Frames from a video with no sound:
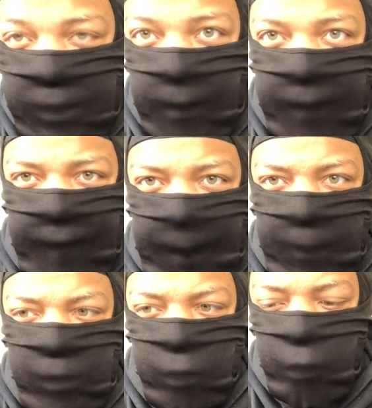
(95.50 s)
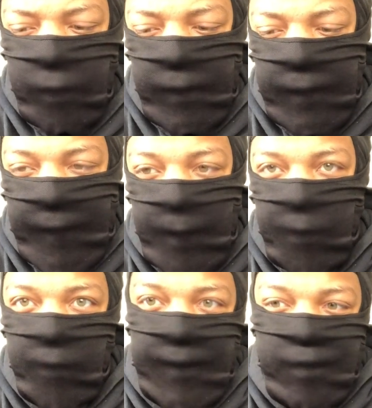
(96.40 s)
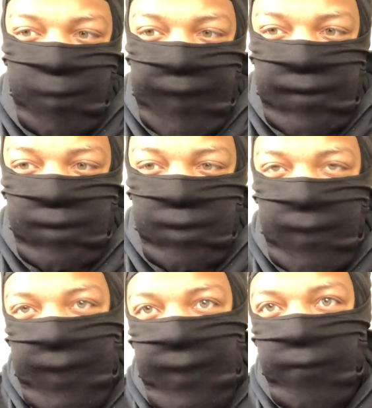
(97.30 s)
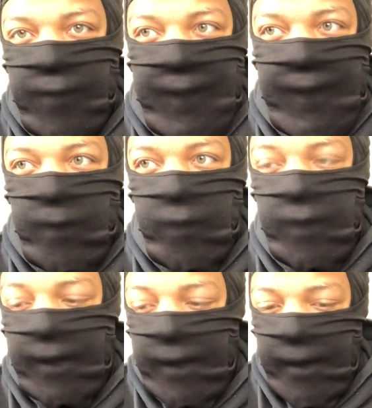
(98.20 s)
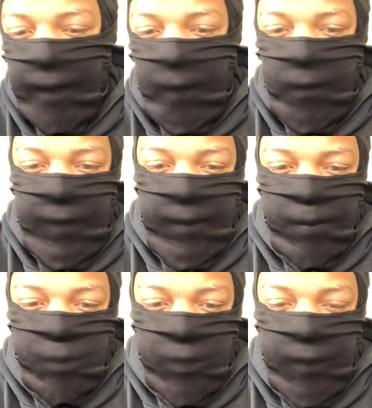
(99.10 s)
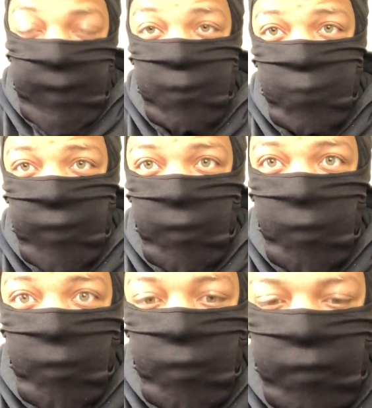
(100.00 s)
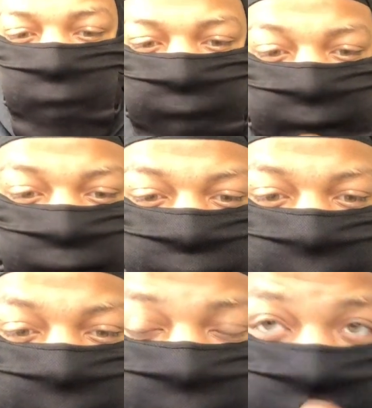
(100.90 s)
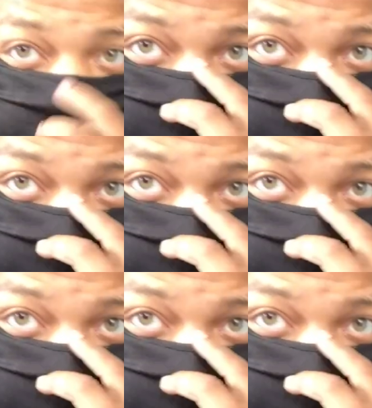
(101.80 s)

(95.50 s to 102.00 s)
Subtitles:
So they gave me 2 hour range passes, so I got a free hour on them. So that was pretty cool for the inconvenience.